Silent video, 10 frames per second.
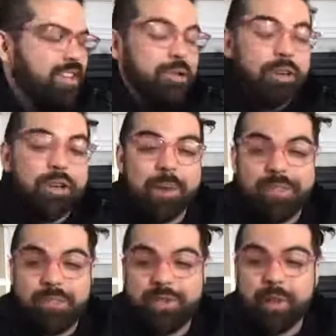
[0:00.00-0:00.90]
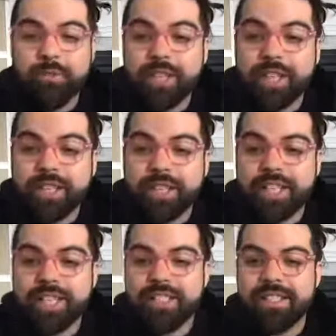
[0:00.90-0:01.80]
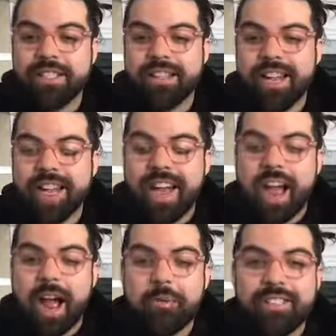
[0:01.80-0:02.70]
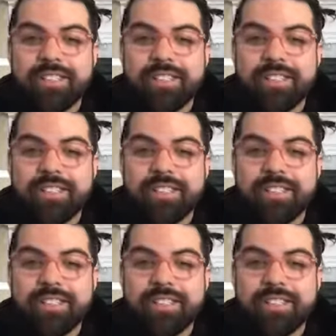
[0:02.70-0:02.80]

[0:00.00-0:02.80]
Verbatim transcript: you could grab some sofa cushions I